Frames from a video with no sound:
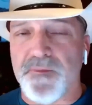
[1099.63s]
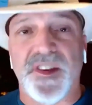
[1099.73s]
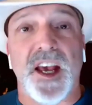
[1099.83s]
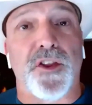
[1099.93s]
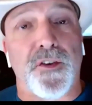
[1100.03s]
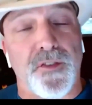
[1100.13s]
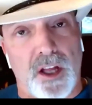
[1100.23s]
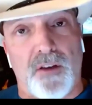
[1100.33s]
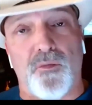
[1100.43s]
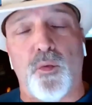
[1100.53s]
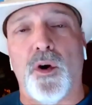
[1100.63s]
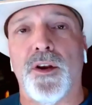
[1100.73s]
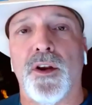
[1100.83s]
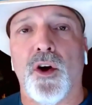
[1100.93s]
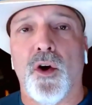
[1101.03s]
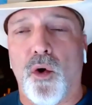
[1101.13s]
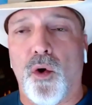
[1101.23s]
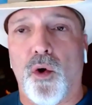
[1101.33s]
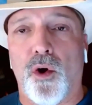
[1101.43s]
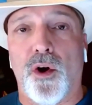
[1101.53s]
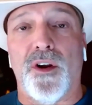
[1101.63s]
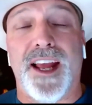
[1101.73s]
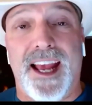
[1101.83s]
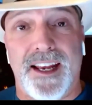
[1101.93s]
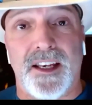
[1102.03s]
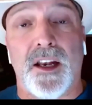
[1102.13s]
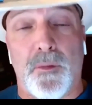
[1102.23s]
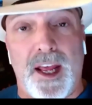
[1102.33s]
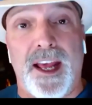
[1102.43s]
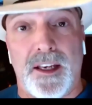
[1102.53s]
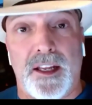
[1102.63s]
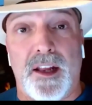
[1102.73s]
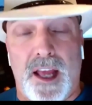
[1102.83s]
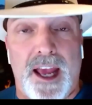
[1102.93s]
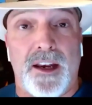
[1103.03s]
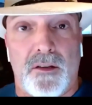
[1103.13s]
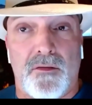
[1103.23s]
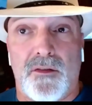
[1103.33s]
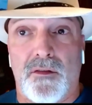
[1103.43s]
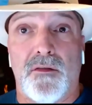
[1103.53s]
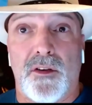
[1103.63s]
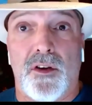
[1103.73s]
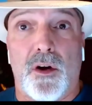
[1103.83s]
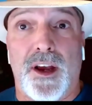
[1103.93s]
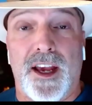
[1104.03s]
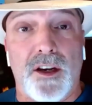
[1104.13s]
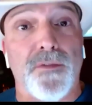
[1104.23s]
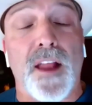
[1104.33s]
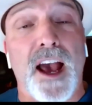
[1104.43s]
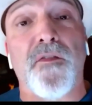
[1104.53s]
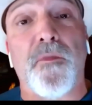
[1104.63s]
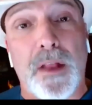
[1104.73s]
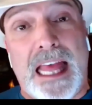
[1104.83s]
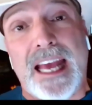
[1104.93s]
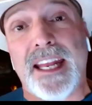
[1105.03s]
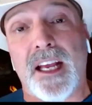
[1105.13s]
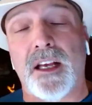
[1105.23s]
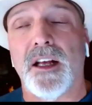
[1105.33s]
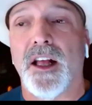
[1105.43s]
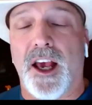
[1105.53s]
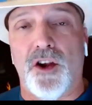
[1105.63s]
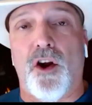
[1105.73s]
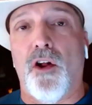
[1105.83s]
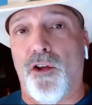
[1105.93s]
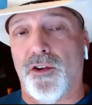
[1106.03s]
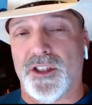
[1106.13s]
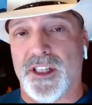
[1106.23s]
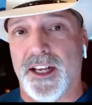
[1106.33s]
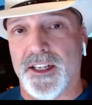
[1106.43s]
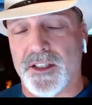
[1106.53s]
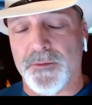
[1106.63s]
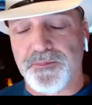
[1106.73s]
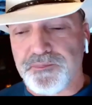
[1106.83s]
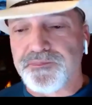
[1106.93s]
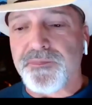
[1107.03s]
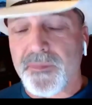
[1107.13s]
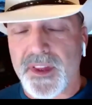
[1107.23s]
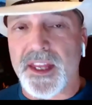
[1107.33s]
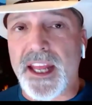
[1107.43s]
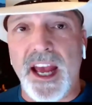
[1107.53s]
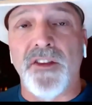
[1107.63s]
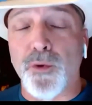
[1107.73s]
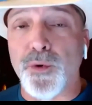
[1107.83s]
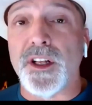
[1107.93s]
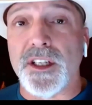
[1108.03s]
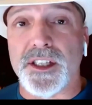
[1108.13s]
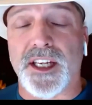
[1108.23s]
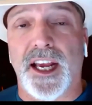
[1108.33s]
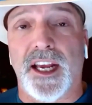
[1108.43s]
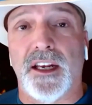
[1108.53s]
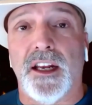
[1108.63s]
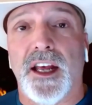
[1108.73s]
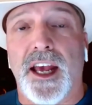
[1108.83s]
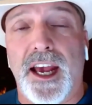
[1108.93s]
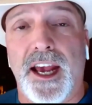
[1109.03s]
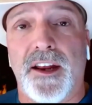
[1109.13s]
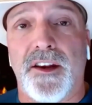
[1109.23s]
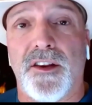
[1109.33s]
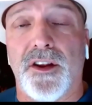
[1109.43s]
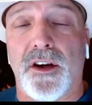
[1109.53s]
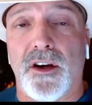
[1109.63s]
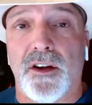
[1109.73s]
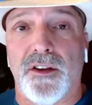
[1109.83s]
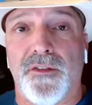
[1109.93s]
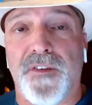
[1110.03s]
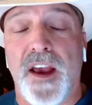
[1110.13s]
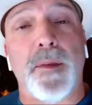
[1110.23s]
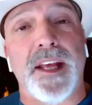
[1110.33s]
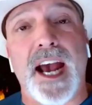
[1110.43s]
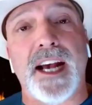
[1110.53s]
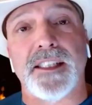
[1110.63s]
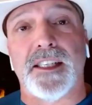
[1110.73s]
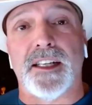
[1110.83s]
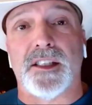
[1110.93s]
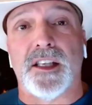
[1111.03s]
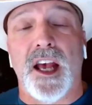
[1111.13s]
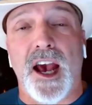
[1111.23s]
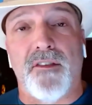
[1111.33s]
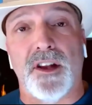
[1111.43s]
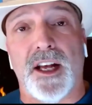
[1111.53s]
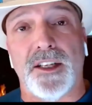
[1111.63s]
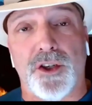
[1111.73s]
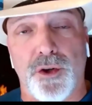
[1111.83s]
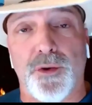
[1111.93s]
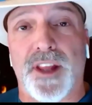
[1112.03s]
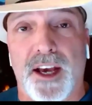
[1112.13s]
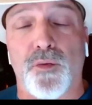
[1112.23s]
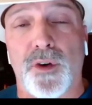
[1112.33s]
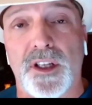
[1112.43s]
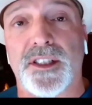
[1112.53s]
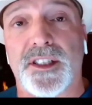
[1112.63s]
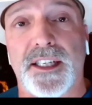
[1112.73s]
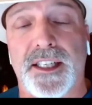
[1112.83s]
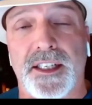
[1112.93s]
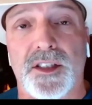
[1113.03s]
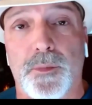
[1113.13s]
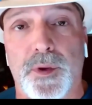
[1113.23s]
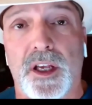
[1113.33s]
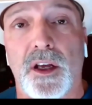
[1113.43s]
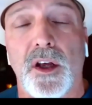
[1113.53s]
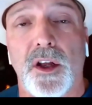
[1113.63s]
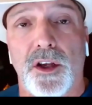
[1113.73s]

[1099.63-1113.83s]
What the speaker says: death of a loved one or end of life planning and all of those things, and the real estate and the family assets have a lot to do with that. And real estate tends to be,